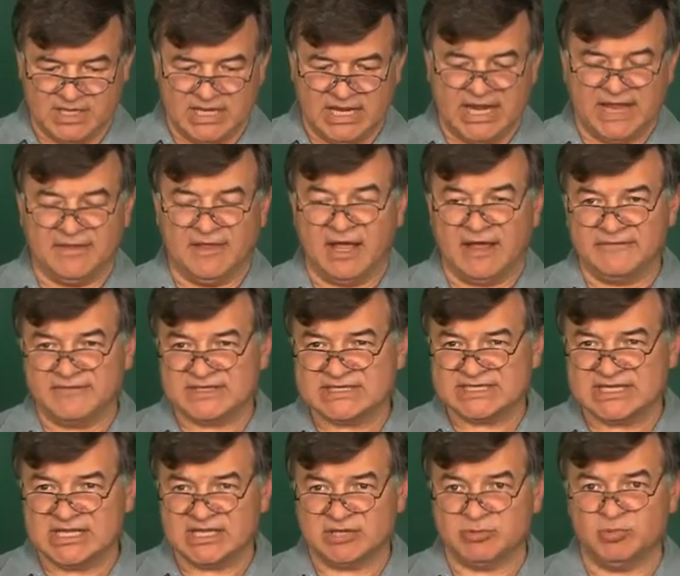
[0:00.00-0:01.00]
And
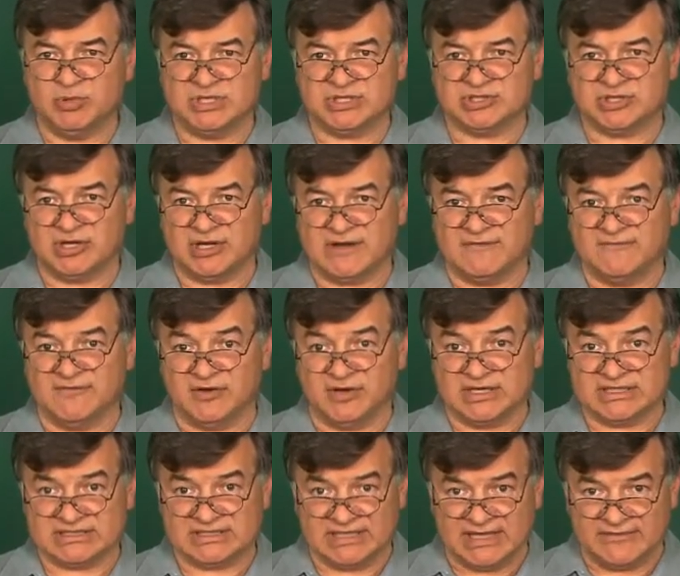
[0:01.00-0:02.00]
obviously, we start at
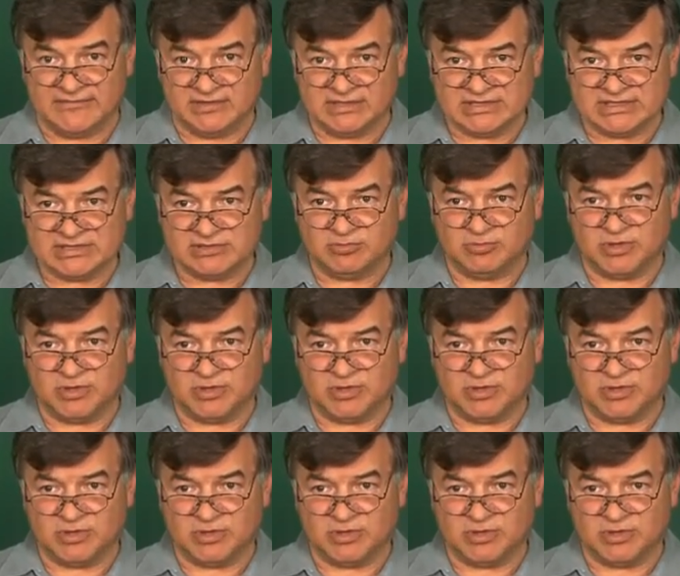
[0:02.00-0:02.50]
various levels.